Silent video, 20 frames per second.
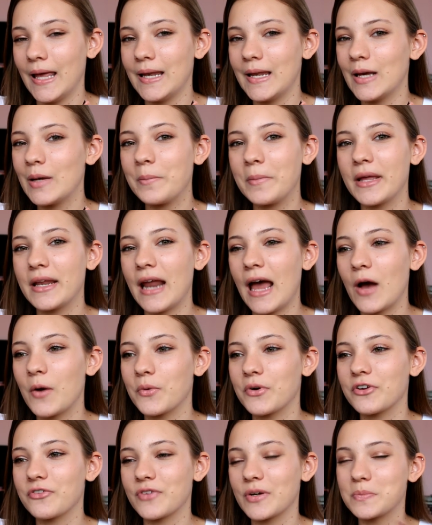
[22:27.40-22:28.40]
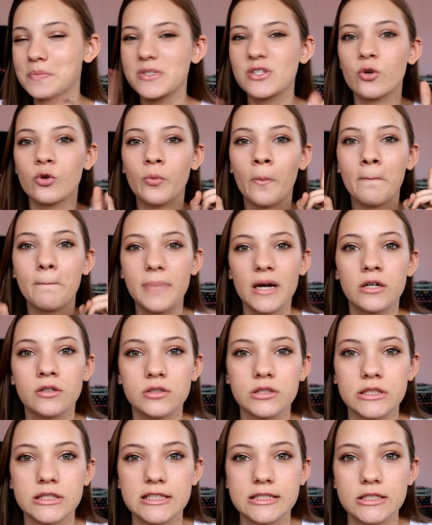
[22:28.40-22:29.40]
It took me an hour to film, so you
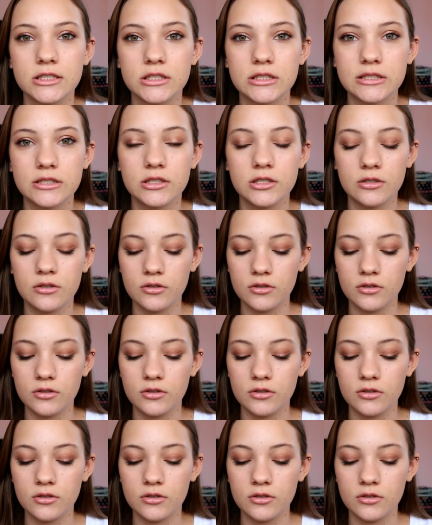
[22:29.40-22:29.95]
better like it.